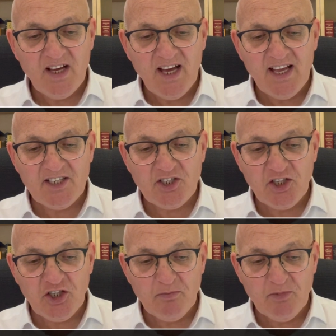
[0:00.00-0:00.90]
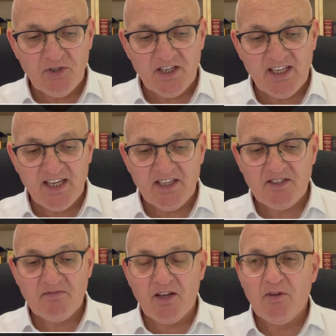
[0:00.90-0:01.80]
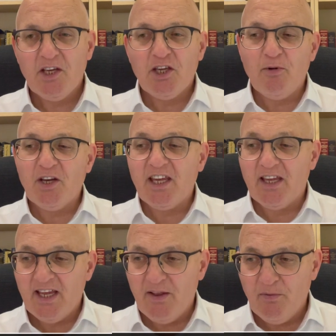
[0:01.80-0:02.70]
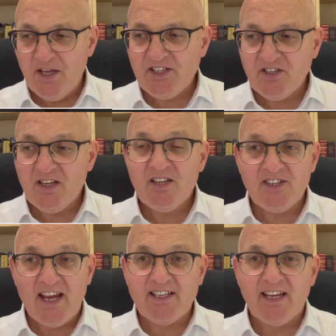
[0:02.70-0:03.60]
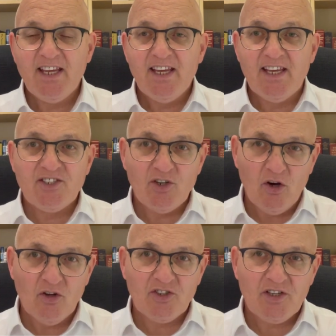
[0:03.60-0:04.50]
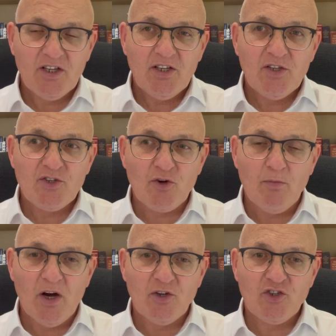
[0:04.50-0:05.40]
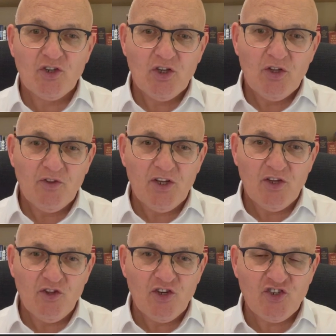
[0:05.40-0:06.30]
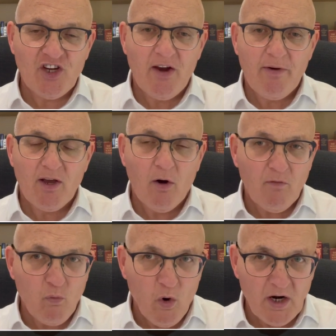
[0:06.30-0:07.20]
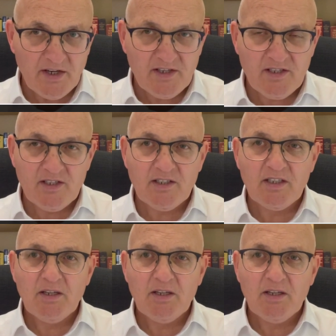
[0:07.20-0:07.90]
and to communicate. Now, communicate in this setting is not so much the sharing of words,